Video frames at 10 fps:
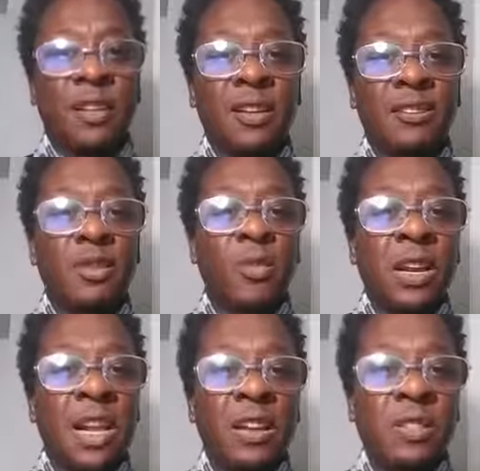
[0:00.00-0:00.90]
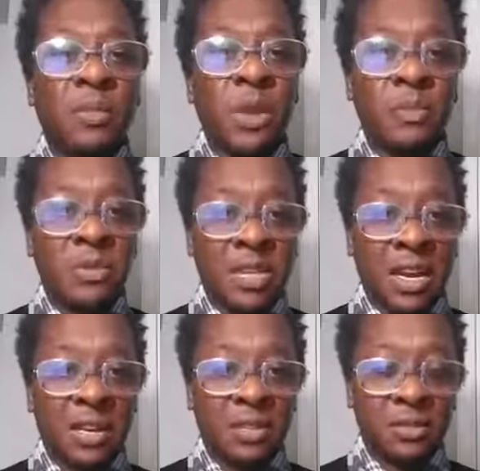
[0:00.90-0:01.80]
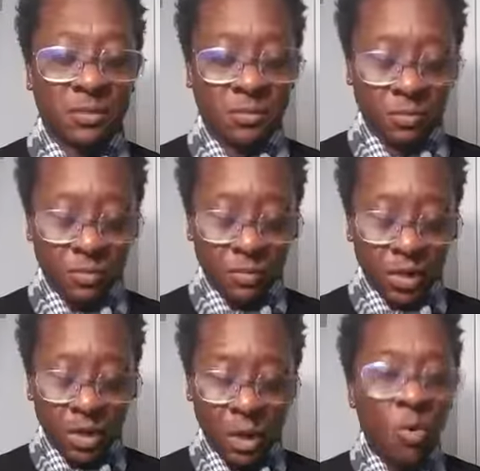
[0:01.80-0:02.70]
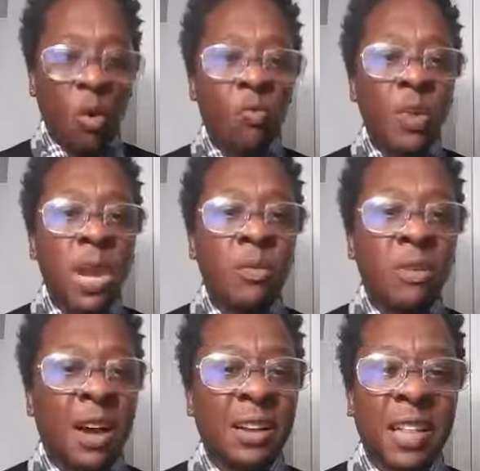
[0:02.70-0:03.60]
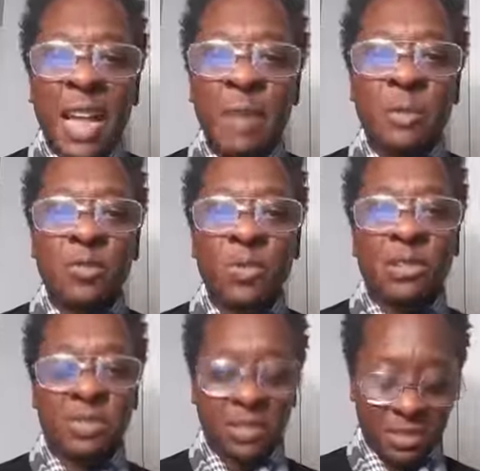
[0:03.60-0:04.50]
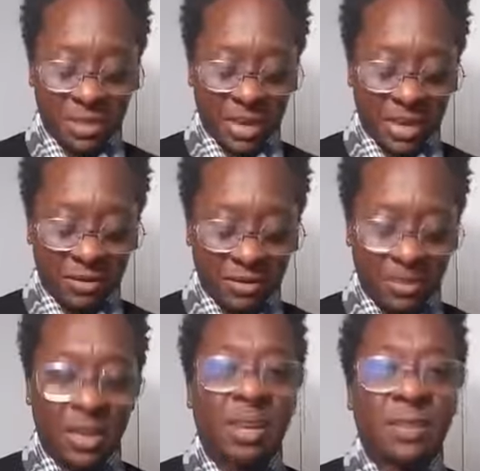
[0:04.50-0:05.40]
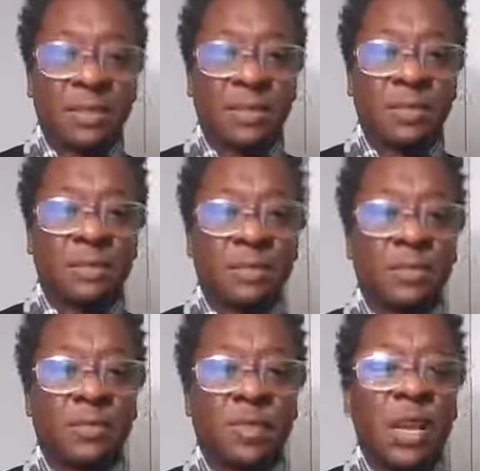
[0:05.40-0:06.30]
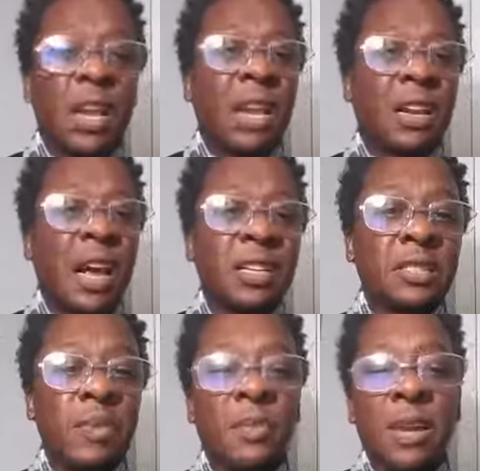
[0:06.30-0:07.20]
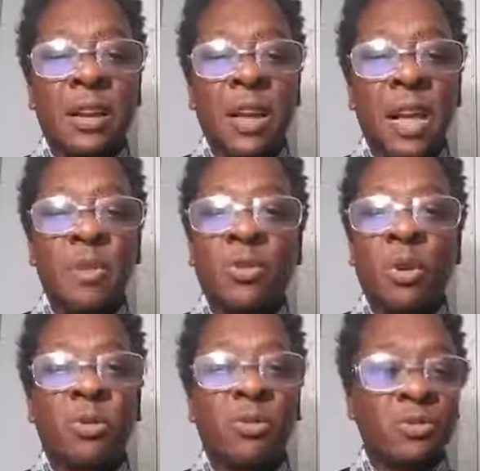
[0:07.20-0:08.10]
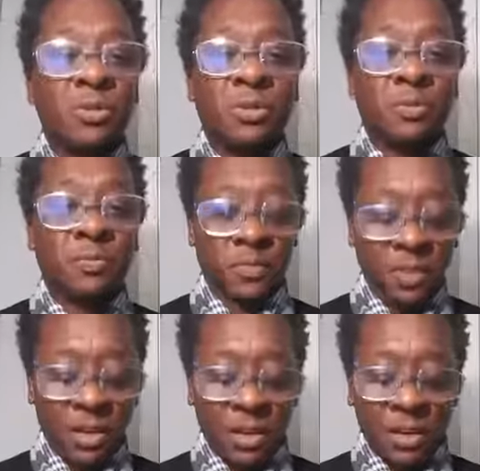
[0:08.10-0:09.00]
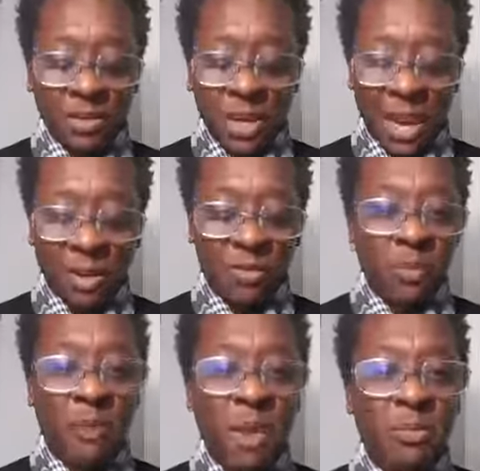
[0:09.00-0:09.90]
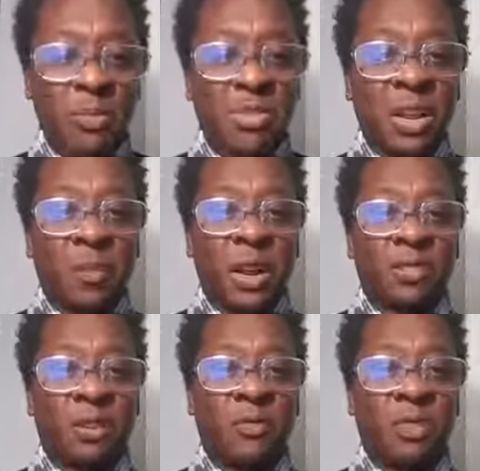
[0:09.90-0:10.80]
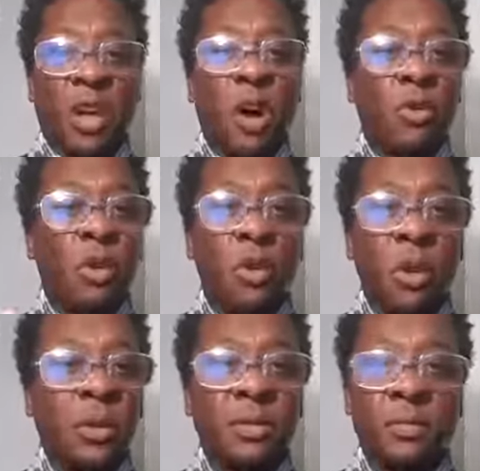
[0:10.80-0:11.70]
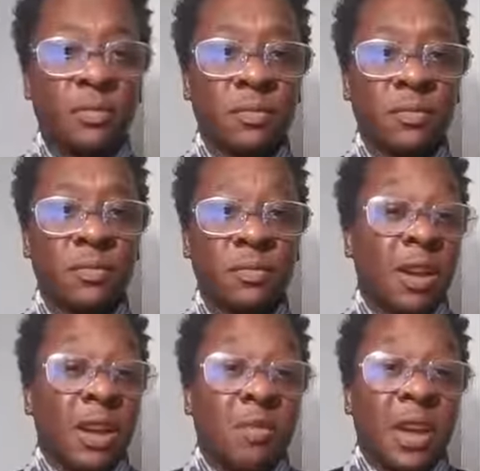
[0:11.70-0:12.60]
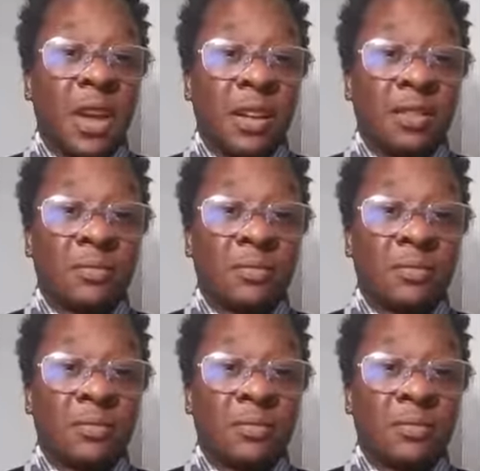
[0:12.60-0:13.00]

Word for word: So we let other people tell us. We won't read what Doctor Amos Wilson said to us. And a lot of these people I named, you can go on YouTube. See, I don't, I'm not presenting myself as all-knowing. I'm not.